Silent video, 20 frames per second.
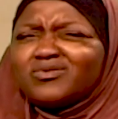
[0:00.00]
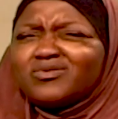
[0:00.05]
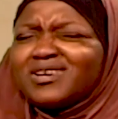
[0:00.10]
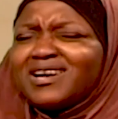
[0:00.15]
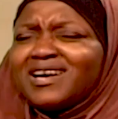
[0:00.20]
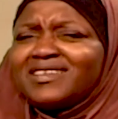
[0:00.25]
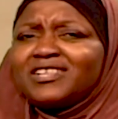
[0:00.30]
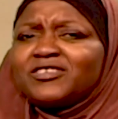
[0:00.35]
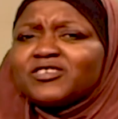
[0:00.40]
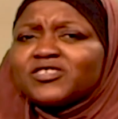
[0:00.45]

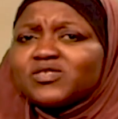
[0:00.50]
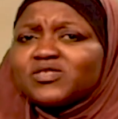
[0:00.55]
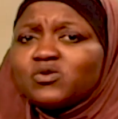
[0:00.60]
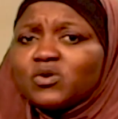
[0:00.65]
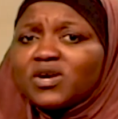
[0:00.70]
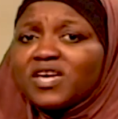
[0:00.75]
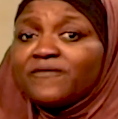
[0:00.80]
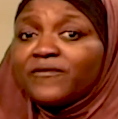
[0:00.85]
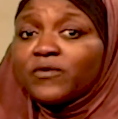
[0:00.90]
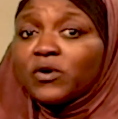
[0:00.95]
Are they just
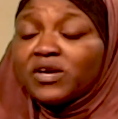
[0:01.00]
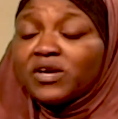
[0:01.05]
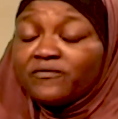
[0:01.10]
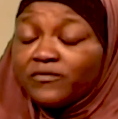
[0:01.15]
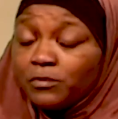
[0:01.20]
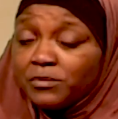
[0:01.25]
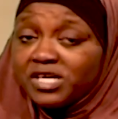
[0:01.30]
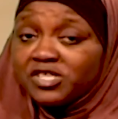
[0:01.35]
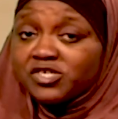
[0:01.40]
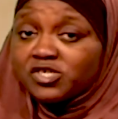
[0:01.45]
looking for
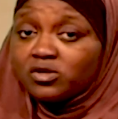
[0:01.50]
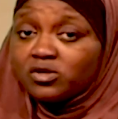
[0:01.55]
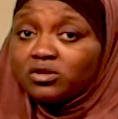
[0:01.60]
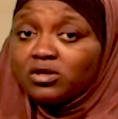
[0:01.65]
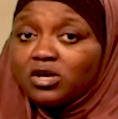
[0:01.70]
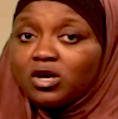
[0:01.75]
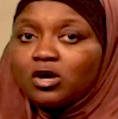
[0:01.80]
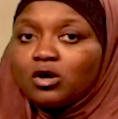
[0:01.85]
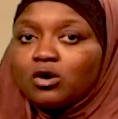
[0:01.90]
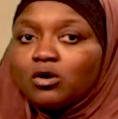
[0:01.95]
information,
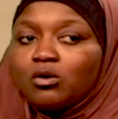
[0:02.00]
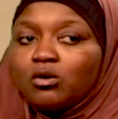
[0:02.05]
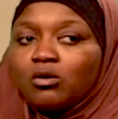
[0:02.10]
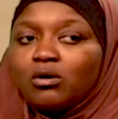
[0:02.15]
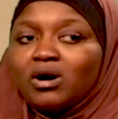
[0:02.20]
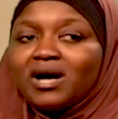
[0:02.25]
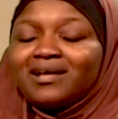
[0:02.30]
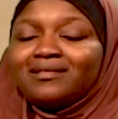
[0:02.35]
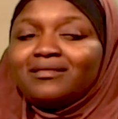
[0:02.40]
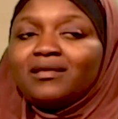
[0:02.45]

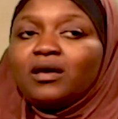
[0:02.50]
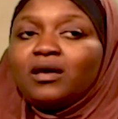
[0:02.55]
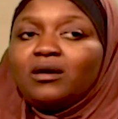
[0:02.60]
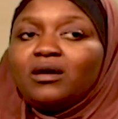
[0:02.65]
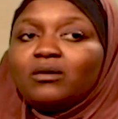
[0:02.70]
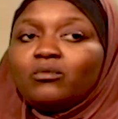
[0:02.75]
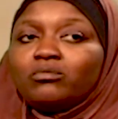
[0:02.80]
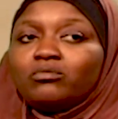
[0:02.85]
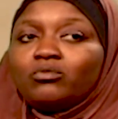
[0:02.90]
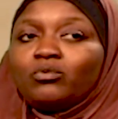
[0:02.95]
or are they
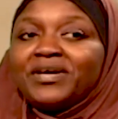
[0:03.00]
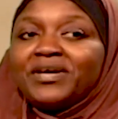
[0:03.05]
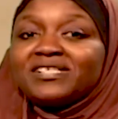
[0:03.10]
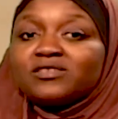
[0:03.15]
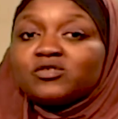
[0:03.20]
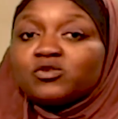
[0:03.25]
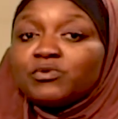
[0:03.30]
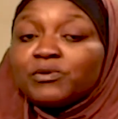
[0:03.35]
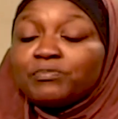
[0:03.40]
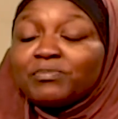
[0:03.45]

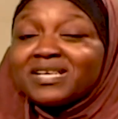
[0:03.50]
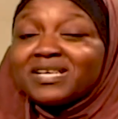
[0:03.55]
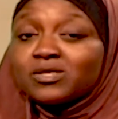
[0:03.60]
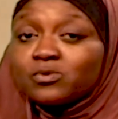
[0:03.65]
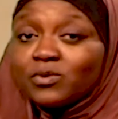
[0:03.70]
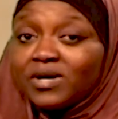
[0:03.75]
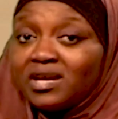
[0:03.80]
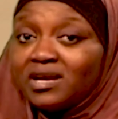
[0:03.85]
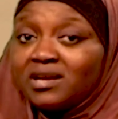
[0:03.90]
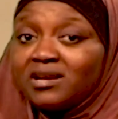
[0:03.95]
waiting to be
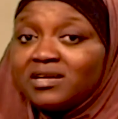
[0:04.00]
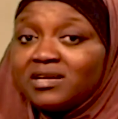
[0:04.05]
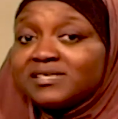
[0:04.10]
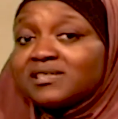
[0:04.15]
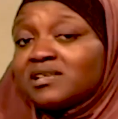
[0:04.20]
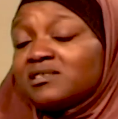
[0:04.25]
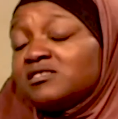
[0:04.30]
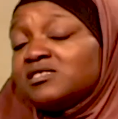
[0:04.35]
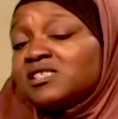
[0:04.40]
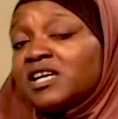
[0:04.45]
persuaded in a
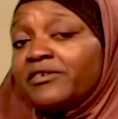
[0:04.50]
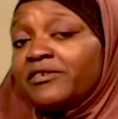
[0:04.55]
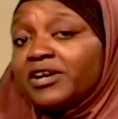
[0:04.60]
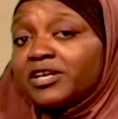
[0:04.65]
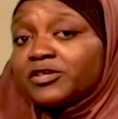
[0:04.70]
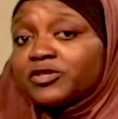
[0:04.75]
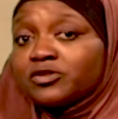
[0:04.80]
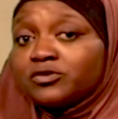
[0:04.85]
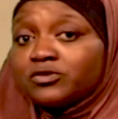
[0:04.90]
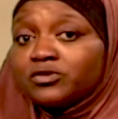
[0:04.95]
certain
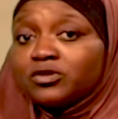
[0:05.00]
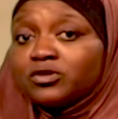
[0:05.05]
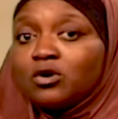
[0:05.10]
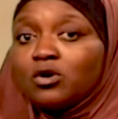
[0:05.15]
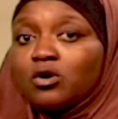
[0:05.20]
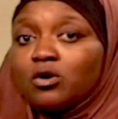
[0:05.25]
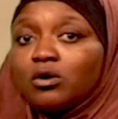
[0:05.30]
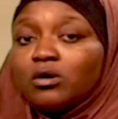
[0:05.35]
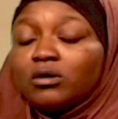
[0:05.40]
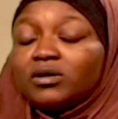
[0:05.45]
direction?
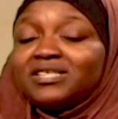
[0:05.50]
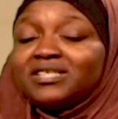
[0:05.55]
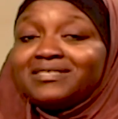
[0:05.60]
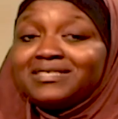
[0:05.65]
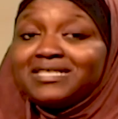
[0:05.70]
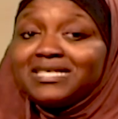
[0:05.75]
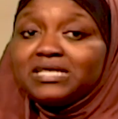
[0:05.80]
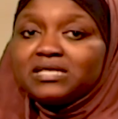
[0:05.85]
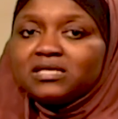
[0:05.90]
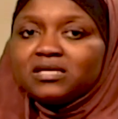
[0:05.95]
Or
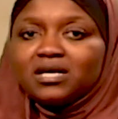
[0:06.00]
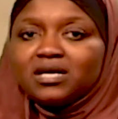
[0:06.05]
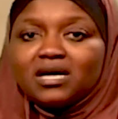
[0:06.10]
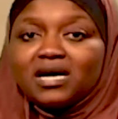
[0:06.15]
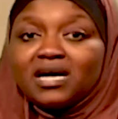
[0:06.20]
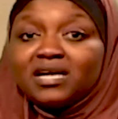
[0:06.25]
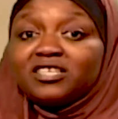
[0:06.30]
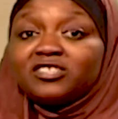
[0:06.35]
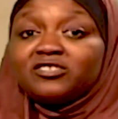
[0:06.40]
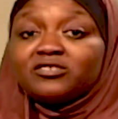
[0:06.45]
indeed,
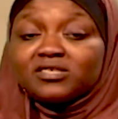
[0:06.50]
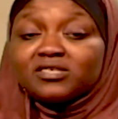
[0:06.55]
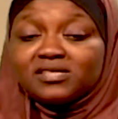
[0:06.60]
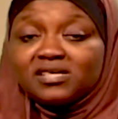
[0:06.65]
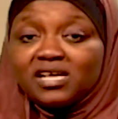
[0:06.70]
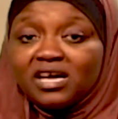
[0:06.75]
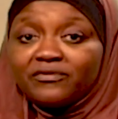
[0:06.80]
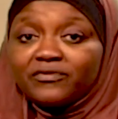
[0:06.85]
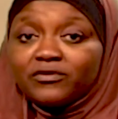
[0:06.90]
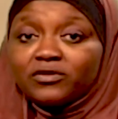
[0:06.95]
are they just
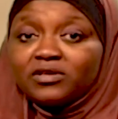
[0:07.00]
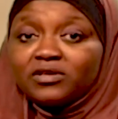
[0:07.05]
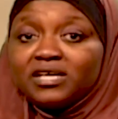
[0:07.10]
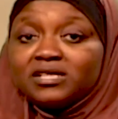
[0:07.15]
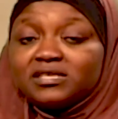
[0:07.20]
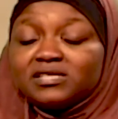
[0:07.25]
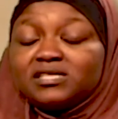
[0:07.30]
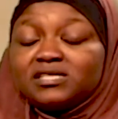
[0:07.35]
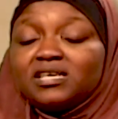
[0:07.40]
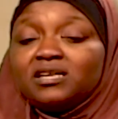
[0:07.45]
there for the
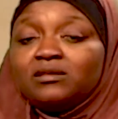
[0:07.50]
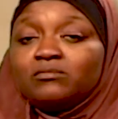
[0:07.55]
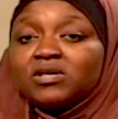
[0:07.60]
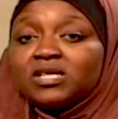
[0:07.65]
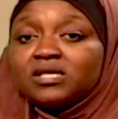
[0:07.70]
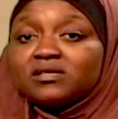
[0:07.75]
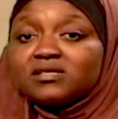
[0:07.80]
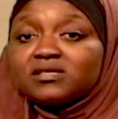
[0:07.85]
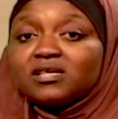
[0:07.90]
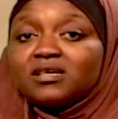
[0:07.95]

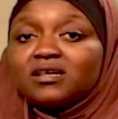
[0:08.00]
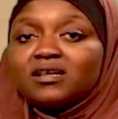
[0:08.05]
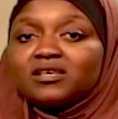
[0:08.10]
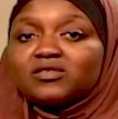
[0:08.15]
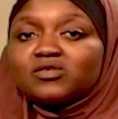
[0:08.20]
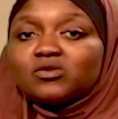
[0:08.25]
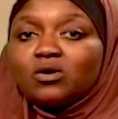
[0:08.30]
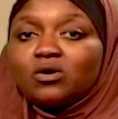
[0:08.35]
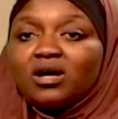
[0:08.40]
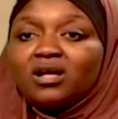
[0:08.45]
entertainment?
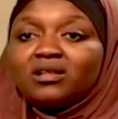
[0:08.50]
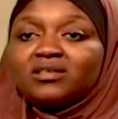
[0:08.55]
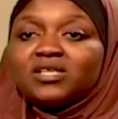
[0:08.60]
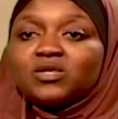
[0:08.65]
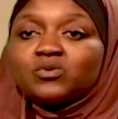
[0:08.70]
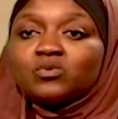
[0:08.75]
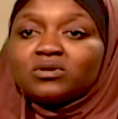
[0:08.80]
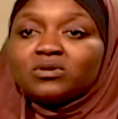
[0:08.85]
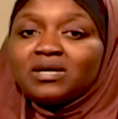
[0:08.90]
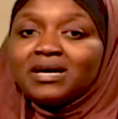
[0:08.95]
So all
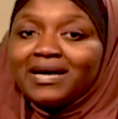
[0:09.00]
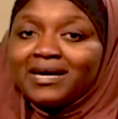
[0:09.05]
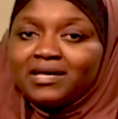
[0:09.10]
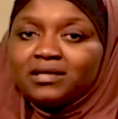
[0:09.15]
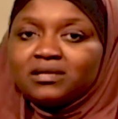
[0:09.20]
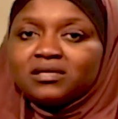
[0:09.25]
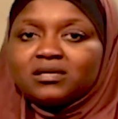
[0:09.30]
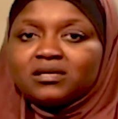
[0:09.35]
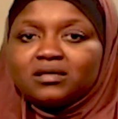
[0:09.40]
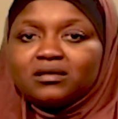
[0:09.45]
these will
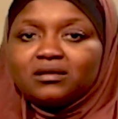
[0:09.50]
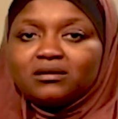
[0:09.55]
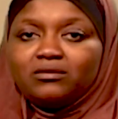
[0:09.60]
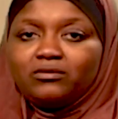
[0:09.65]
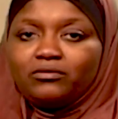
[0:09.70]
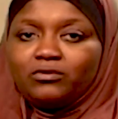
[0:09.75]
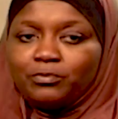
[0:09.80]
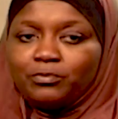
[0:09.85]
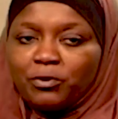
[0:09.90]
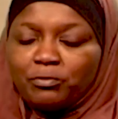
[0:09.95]
guide
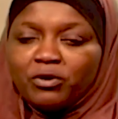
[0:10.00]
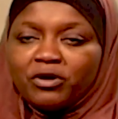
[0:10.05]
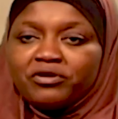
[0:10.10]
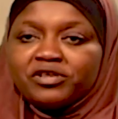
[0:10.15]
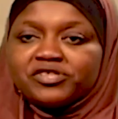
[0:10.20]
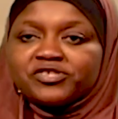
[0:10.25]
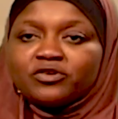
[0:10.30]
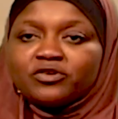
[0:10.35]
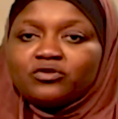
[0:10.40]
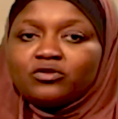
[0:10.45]
the
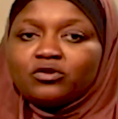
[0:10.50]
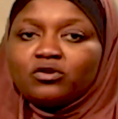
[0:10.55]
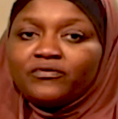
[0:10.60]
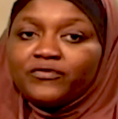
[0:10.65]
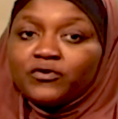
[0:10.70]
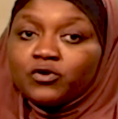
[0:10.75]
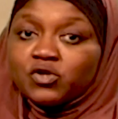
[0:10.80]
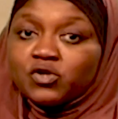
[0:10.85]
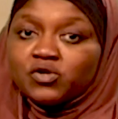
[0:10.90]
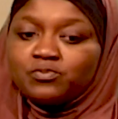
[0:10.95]
preparation of
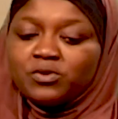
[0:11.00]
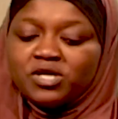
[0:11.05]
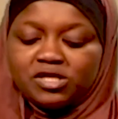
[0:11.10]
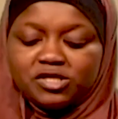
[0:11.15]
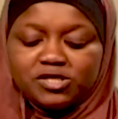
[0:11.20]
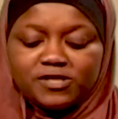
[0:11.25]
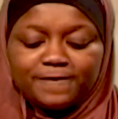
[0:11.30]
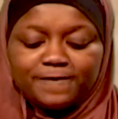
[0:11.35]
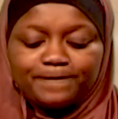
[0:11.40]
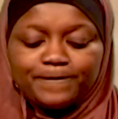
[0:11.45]
your
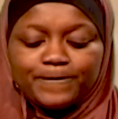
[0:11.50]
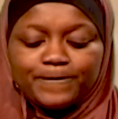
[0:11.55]
speech.